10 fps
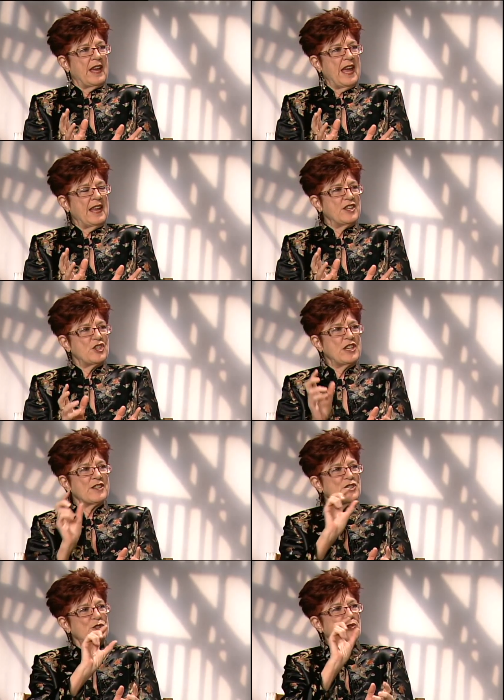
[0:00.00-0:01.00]
And she
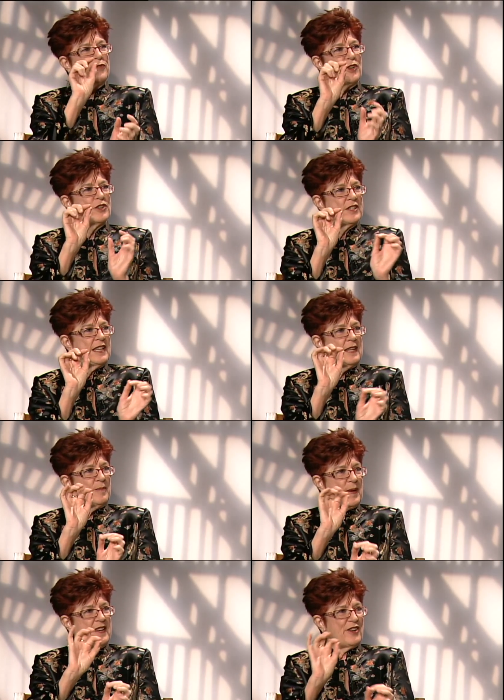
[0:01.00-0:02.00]
has 2 fleurs-de-lis
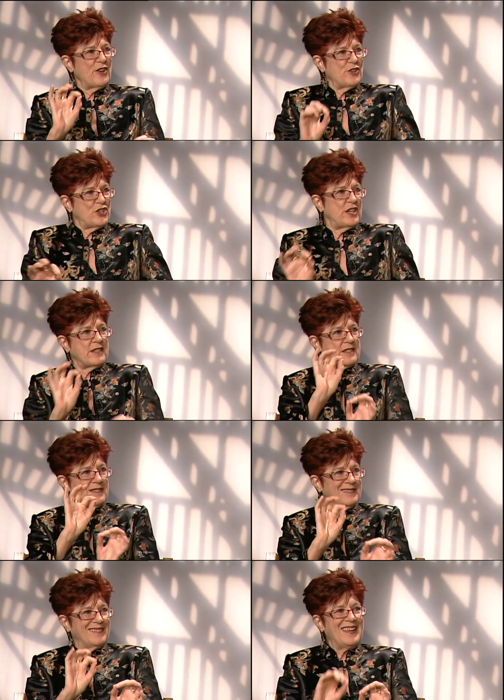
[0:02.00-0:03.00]
painted on her cheeks.
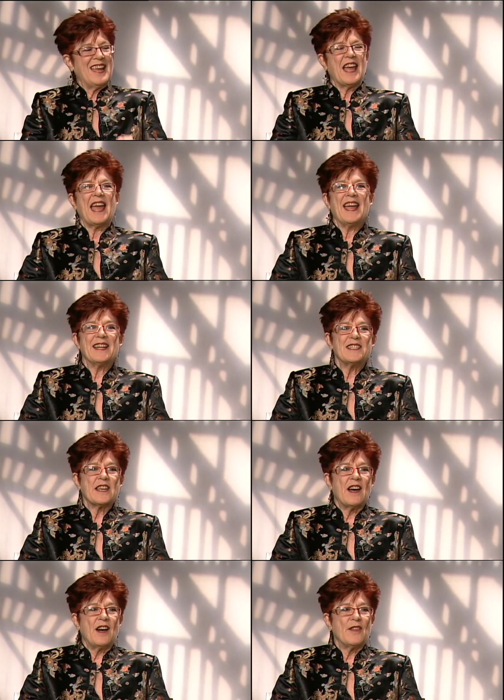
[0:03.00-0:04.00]
And
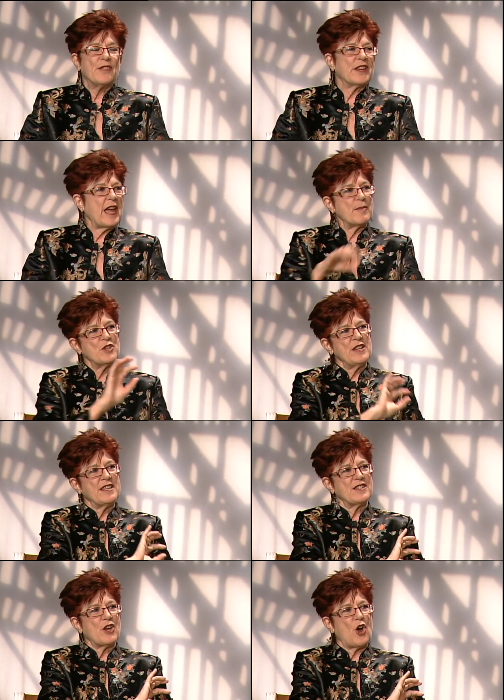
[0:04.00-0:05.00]
the caption
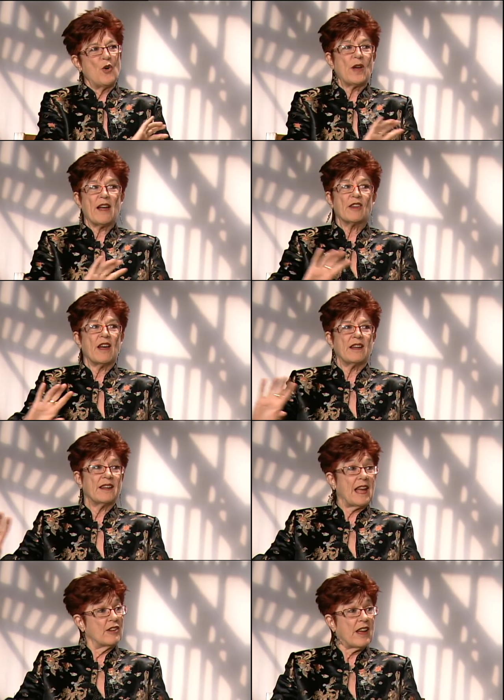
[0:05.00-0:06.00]
is O Calcutta,
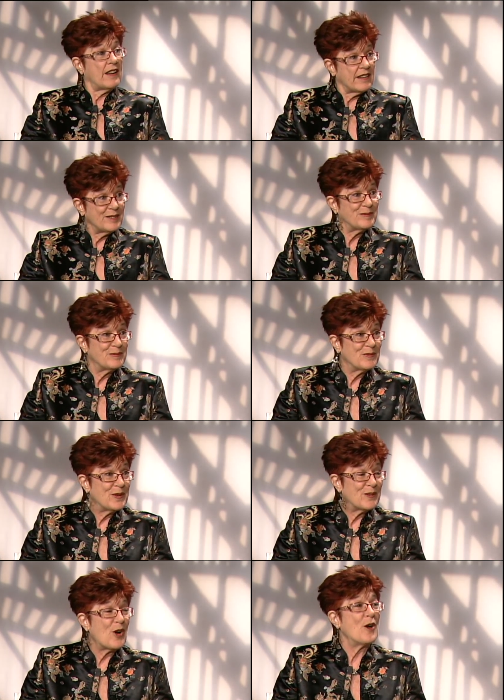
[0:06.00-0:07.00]
Calcutta,
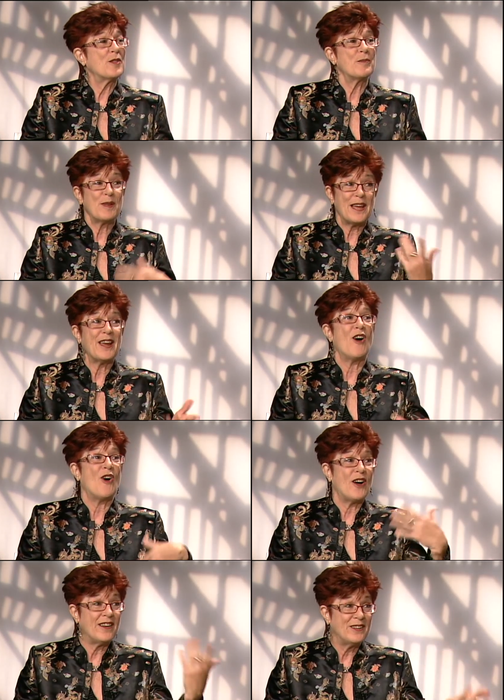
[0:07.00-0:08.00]
the play
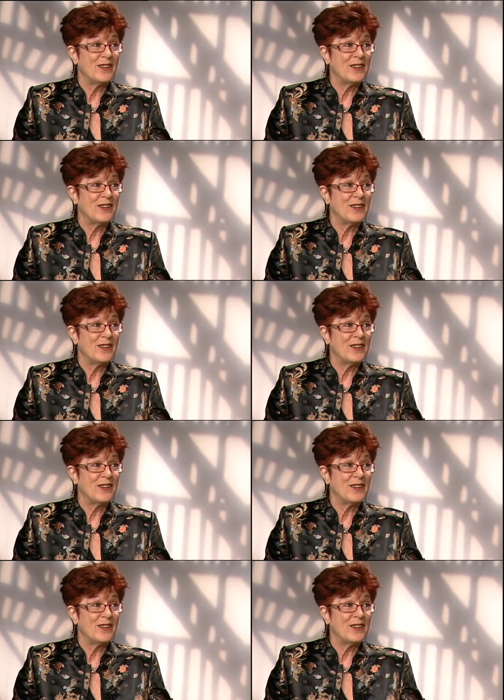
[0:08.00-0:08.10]
on